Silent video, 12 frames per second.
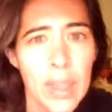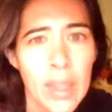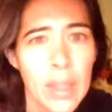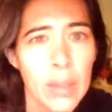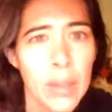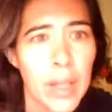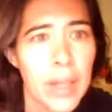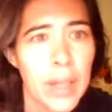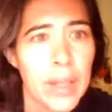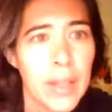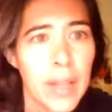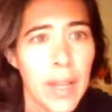Okay.
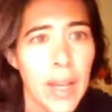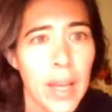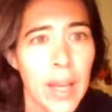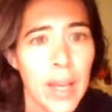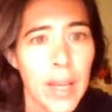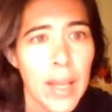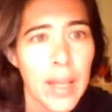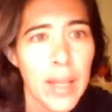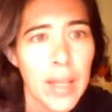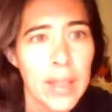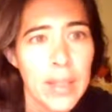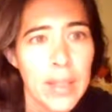
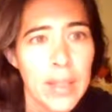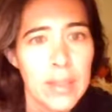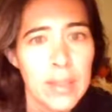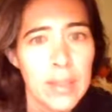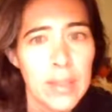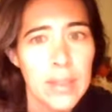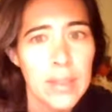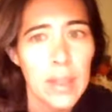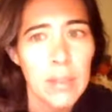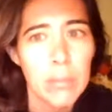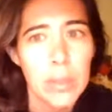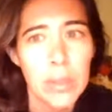And I'm
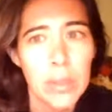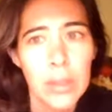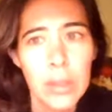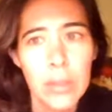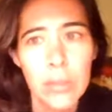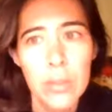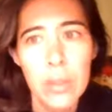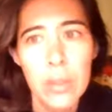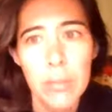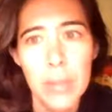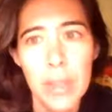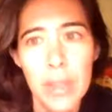going to do
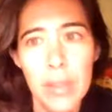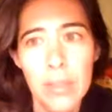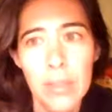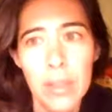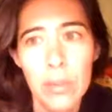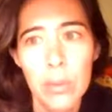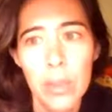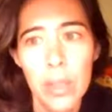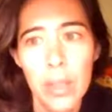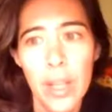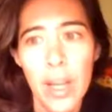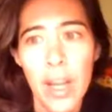something even cooler.
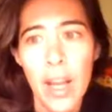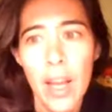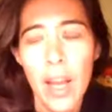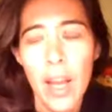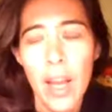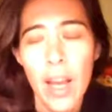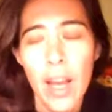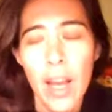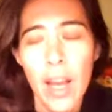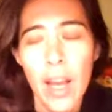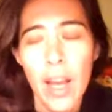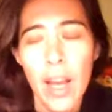I'm going to
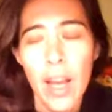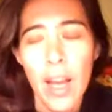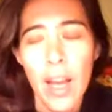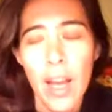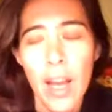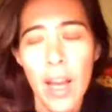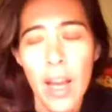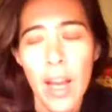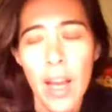show you